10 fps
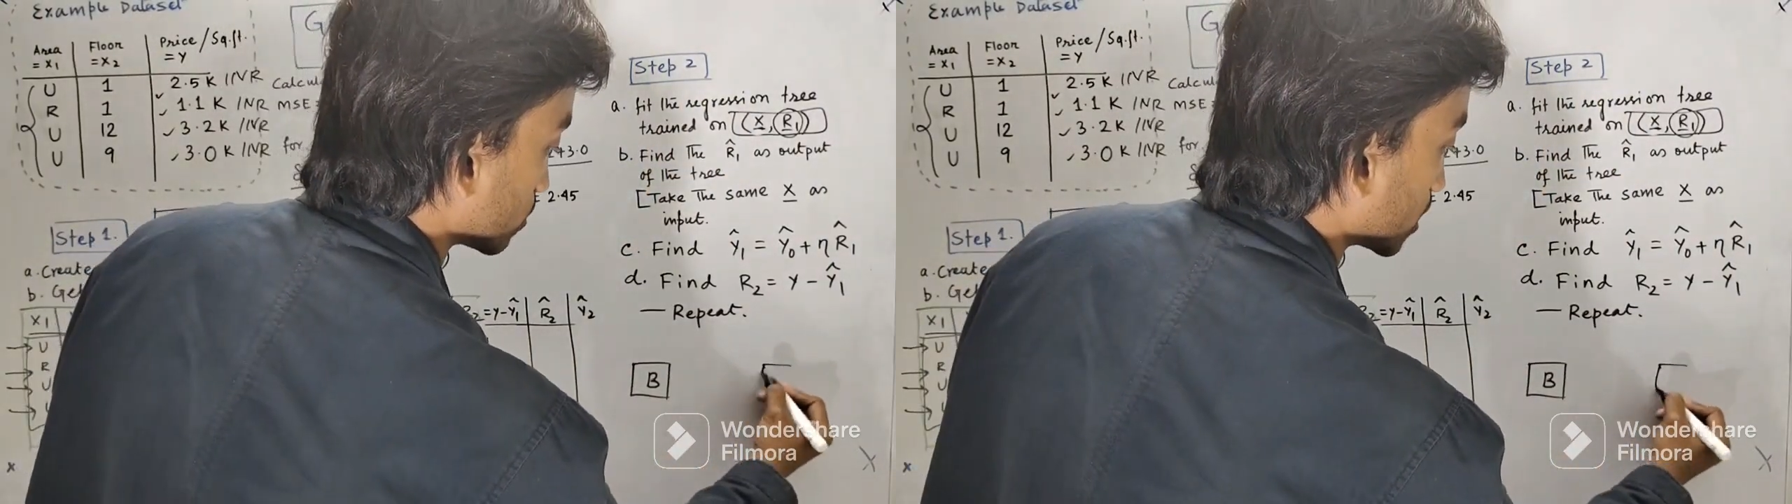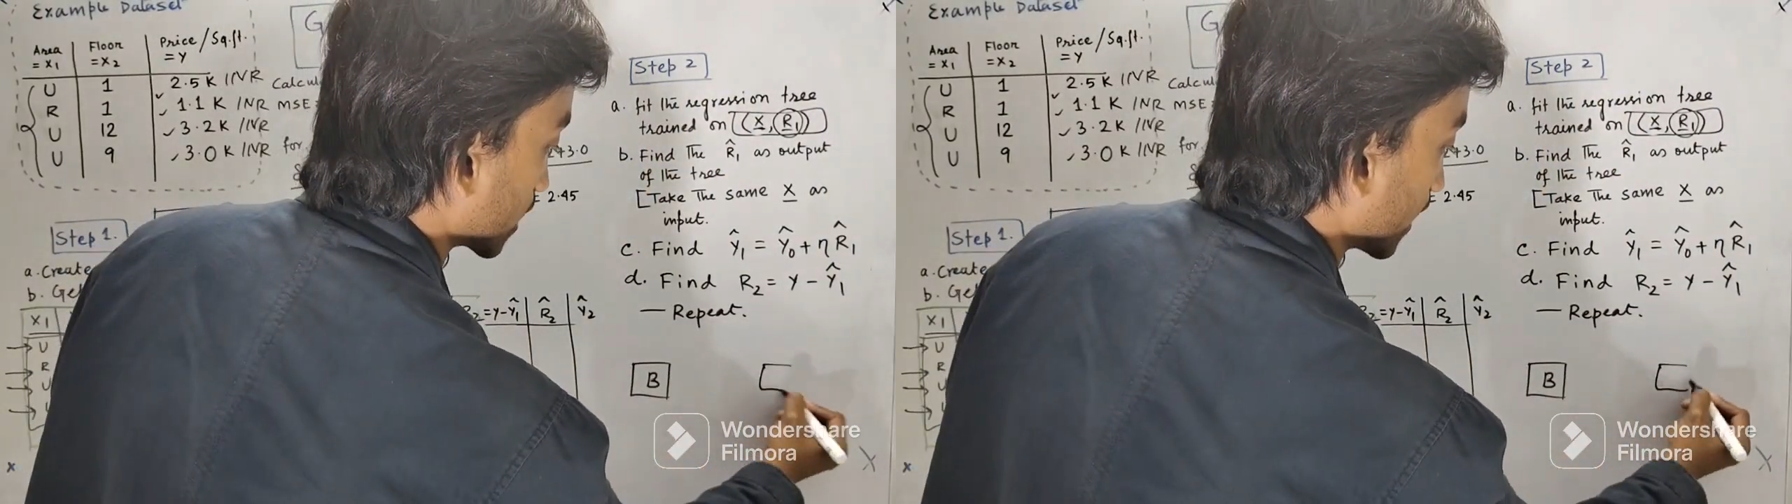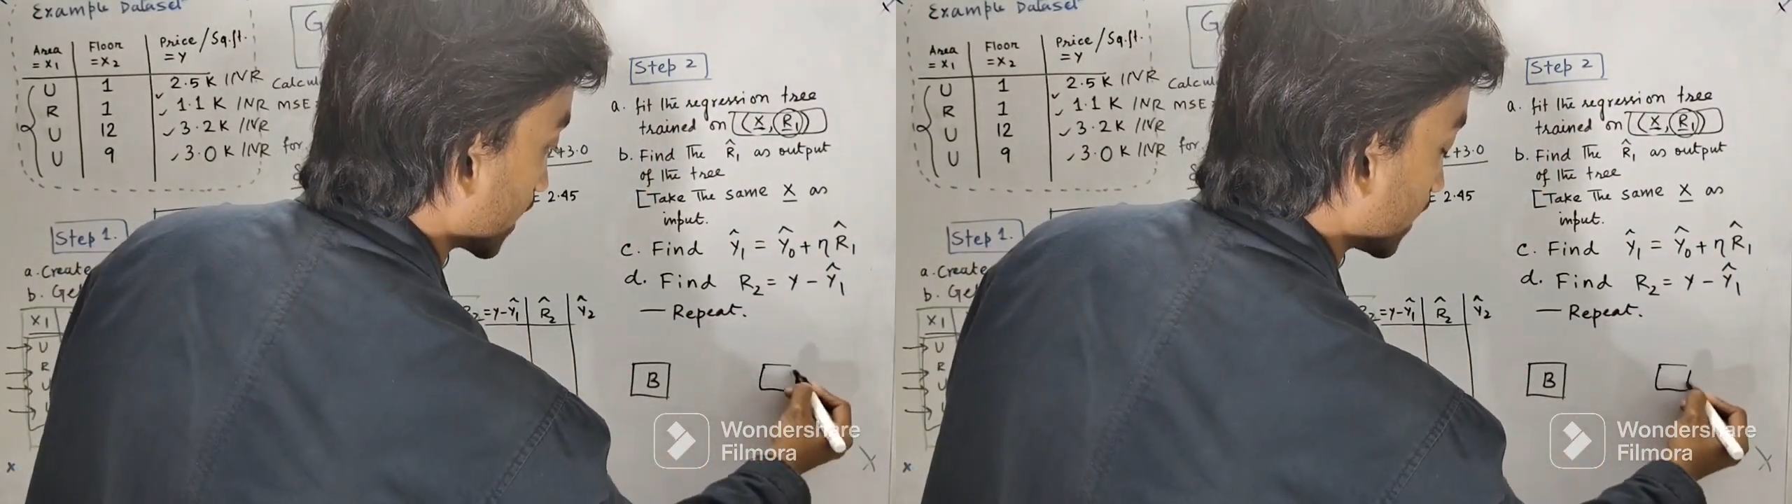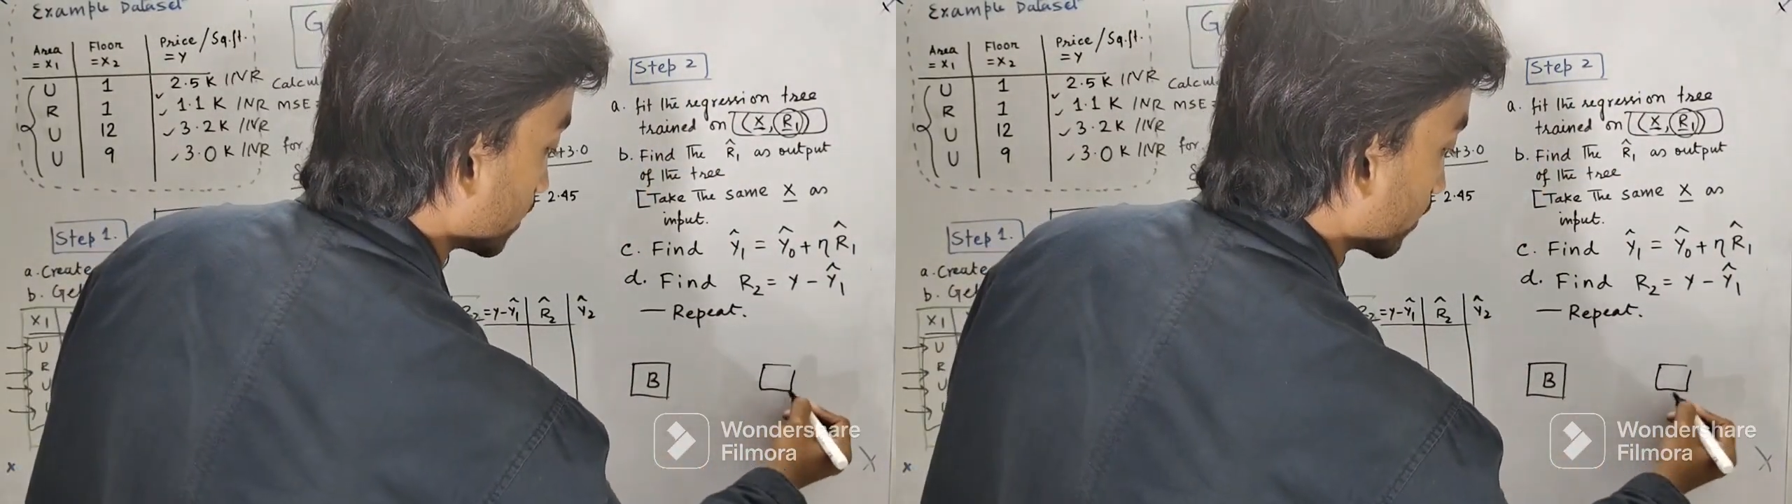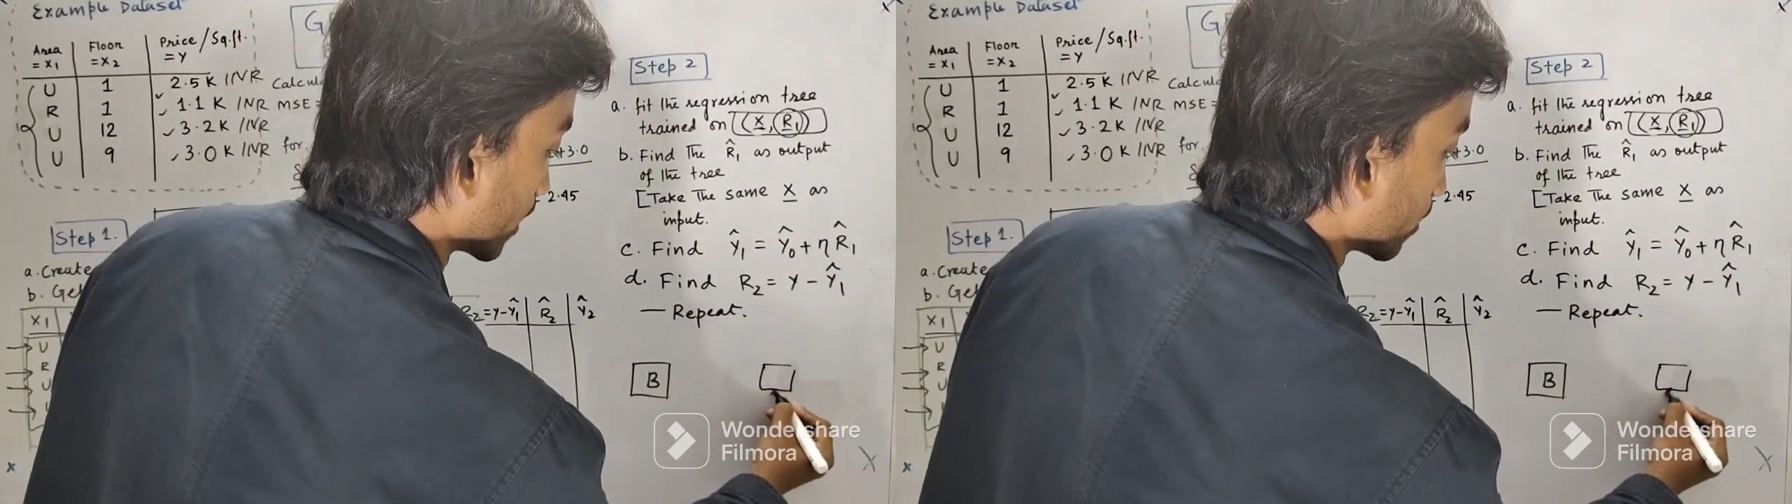you are getting
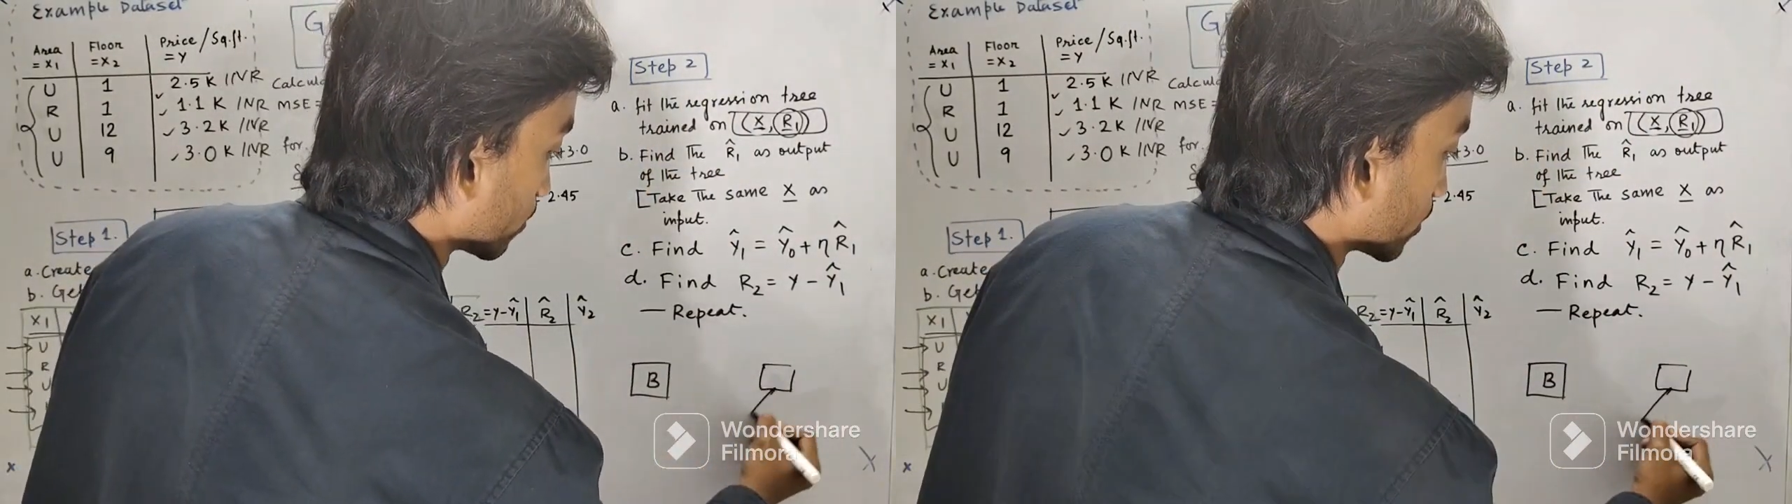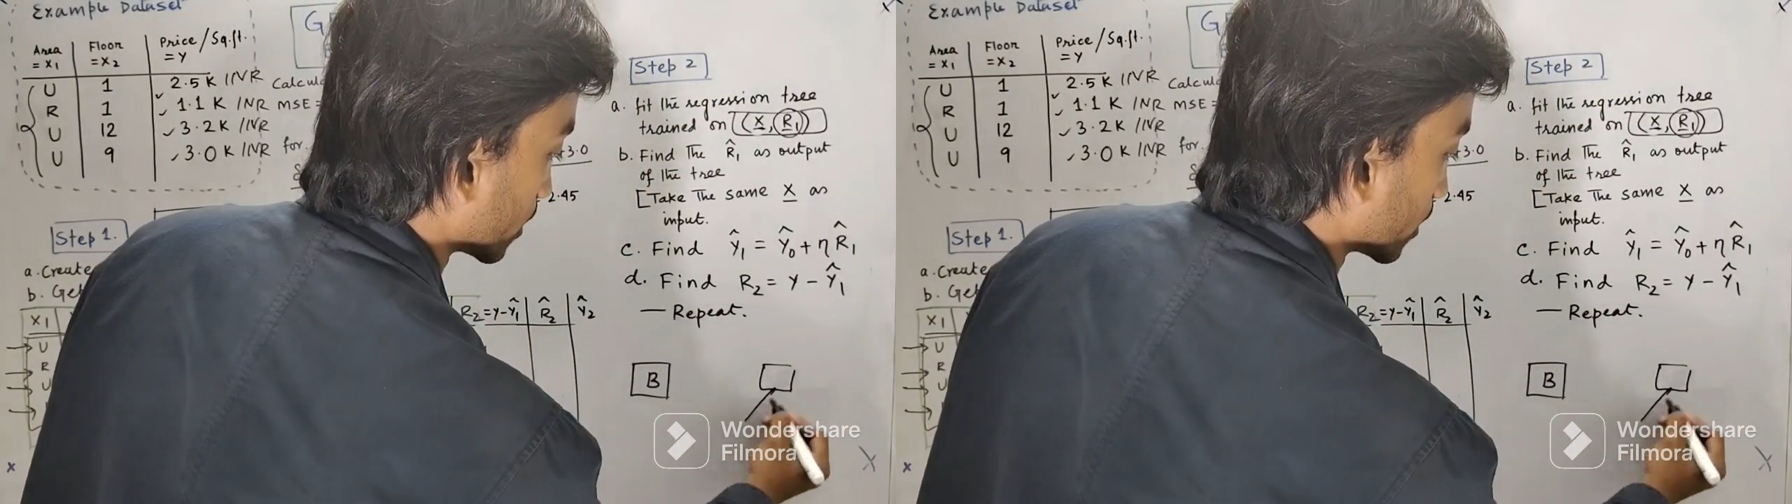a tree over